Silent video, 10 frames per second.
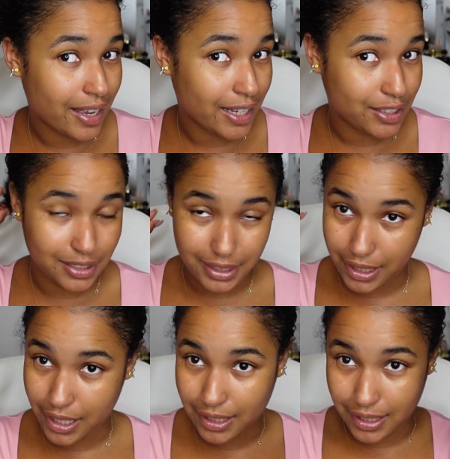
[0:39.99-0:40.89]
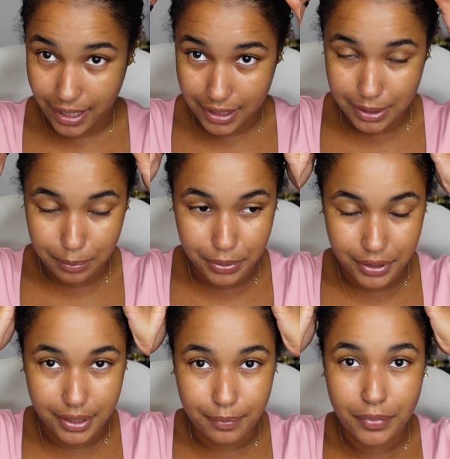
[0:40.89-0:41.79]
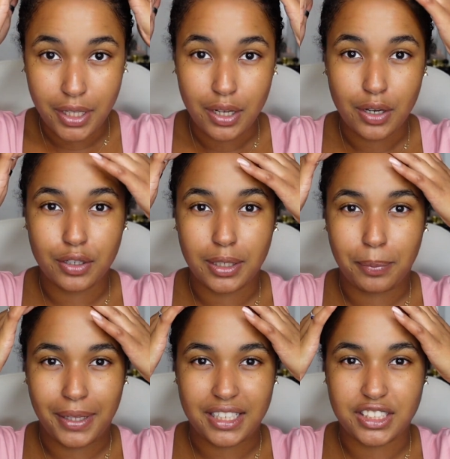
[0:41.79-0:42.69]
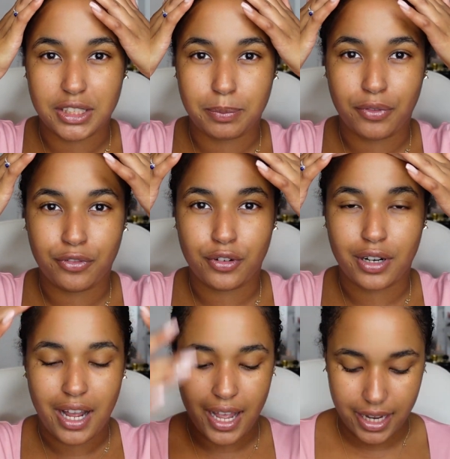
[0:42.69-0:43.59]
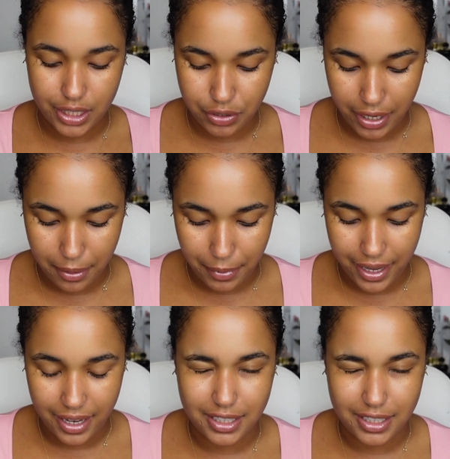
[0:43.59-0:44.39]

I usually like to put Olaplex just before I straighten my hair,